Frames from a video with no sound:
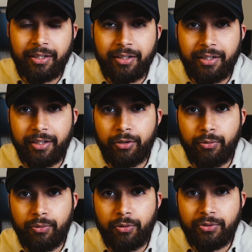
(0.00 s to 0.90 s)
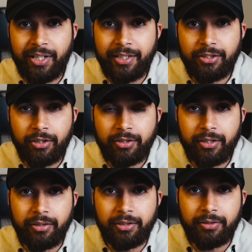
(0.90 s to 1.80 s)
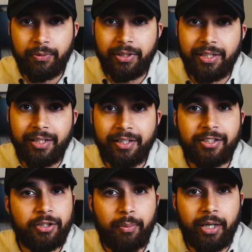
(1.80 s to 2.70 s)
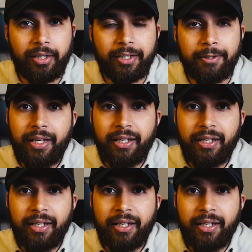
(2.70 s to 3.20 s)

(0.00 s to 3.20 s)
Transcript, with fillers: and get you those hands-on skills with the Linux command line.